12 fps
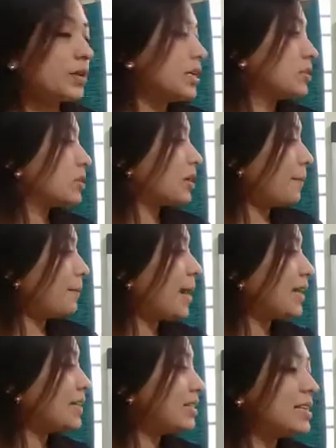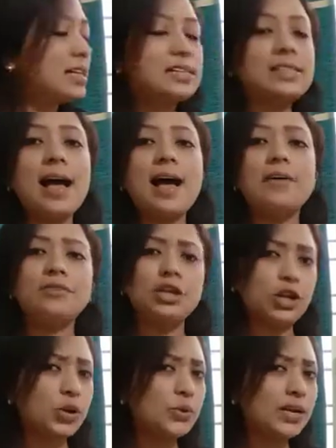So companion cells have the
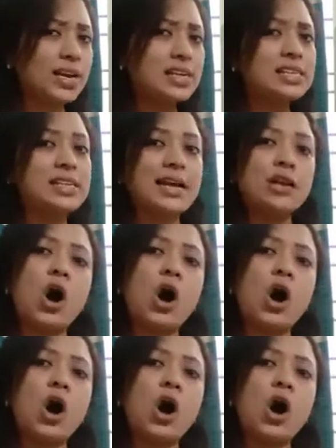nucleus and